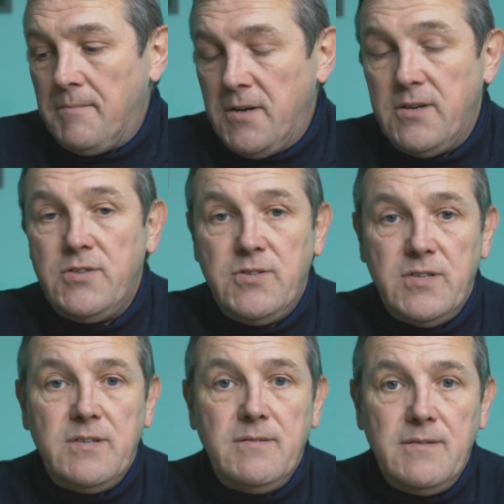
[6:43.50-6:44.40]
It was
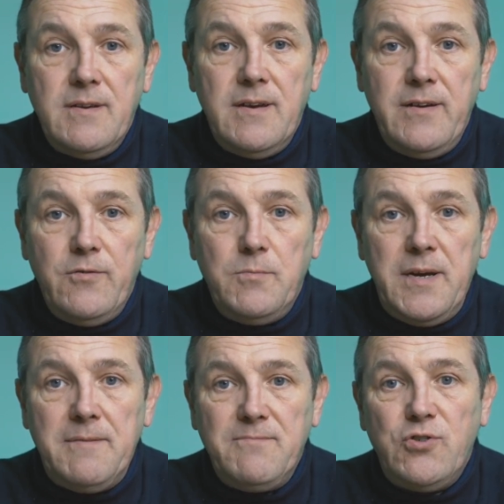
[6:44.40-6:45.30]
just a little
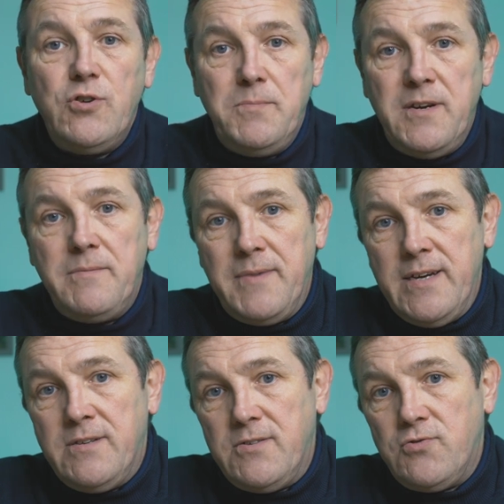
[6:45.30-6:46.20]
bit stupid of
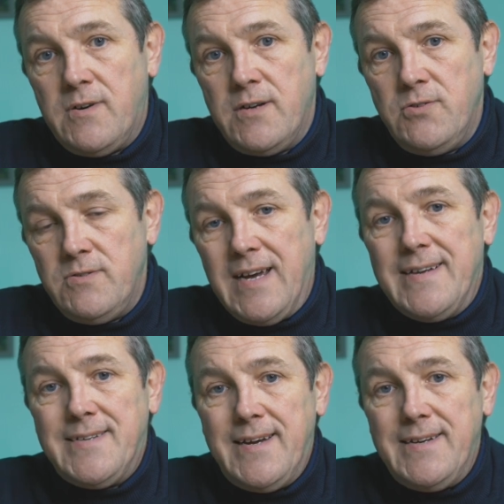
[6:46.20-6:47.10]
me to try and use
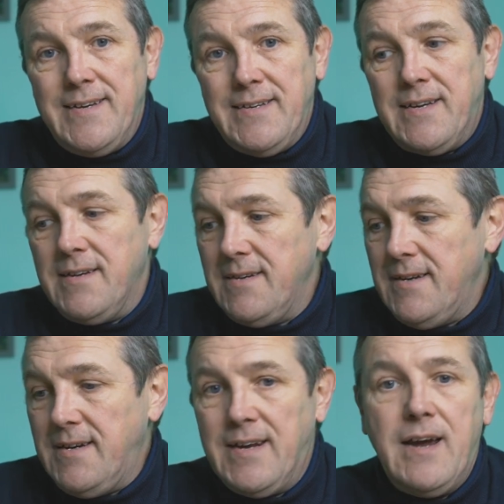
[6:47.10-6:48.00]
that technique
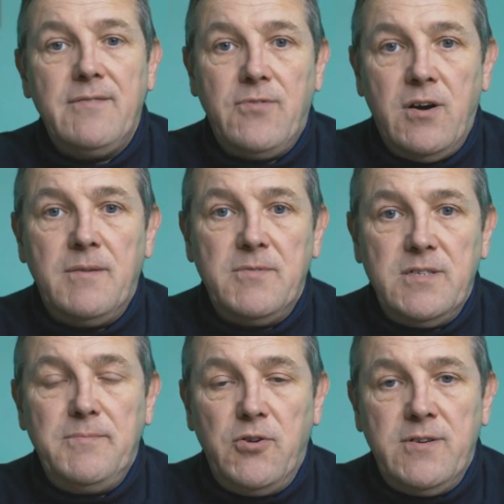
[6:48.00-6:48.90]
in that
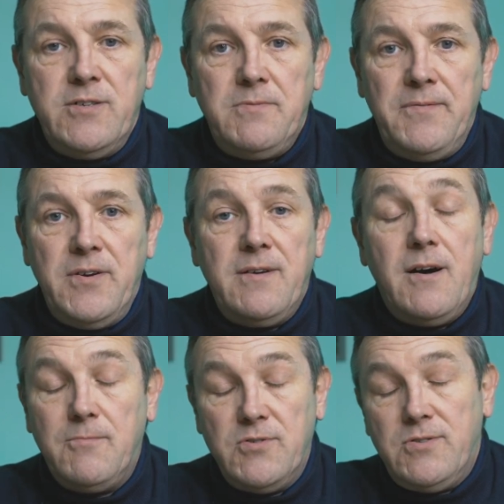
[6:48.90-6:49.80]
environment, to be honest with you.
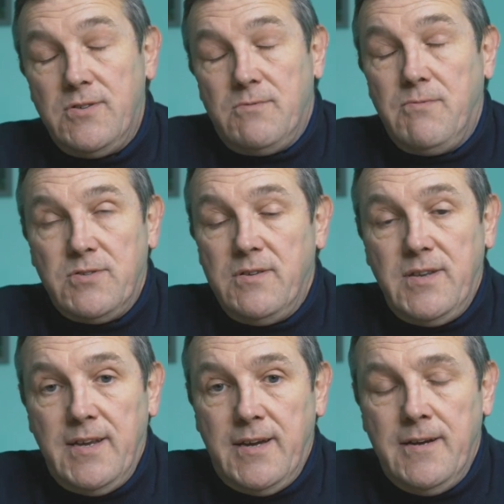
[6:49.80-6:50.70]
I just wasn't
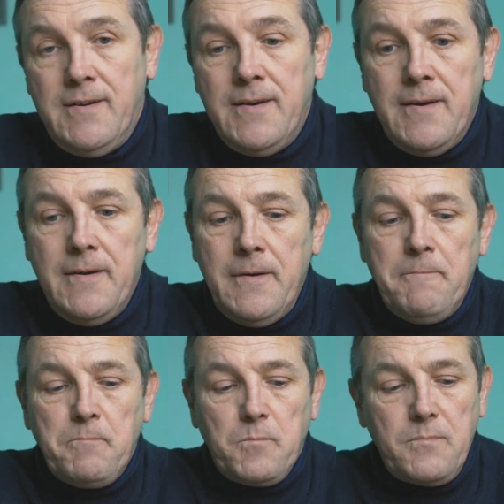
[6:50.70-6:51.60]
thinking.
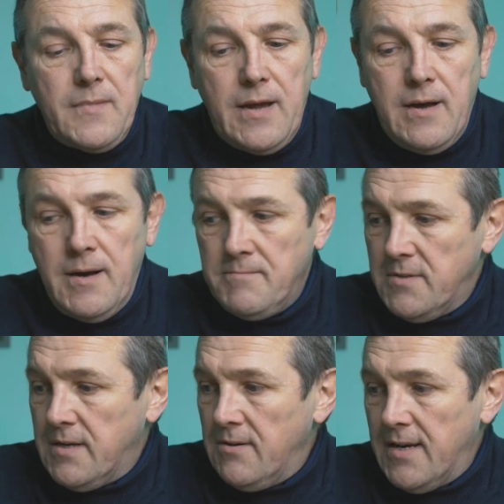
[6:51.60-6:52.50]

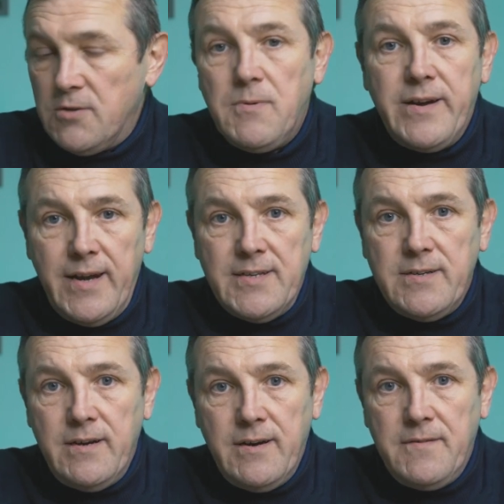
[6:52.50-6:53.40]
So that's one
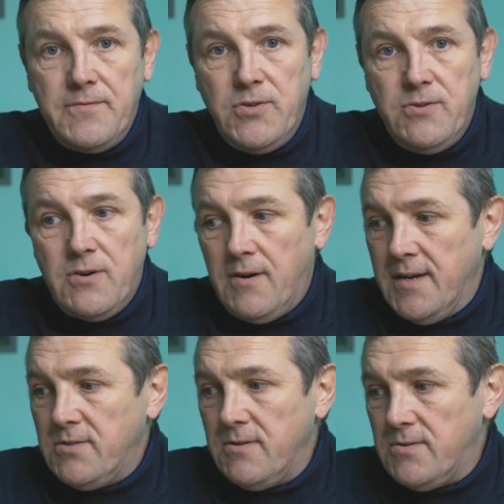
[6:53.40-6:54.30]
lesson learned for you
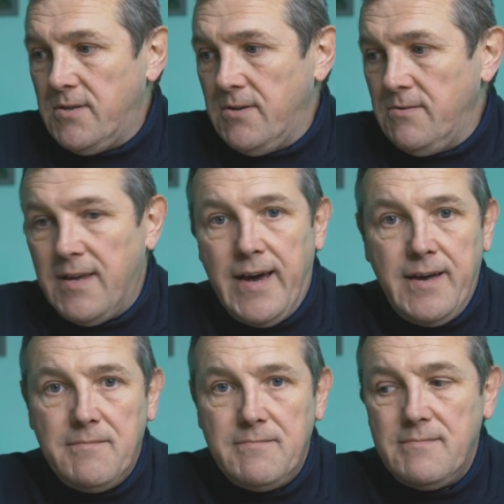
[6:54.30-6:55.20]
guys, not to do
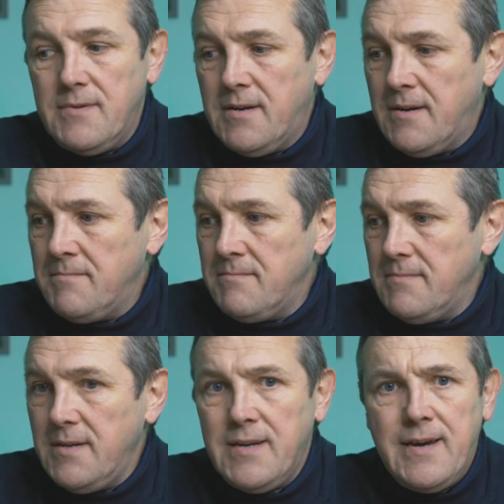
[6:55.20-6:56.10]
that
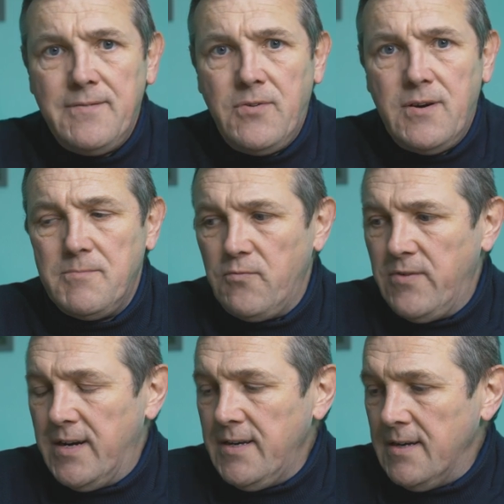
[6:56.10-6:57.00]
in that environment,
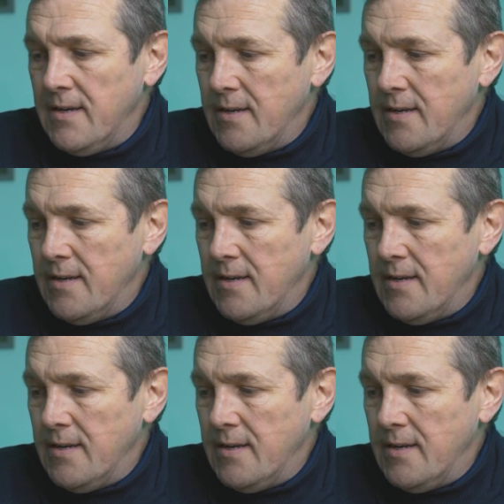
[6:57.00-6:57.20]
really.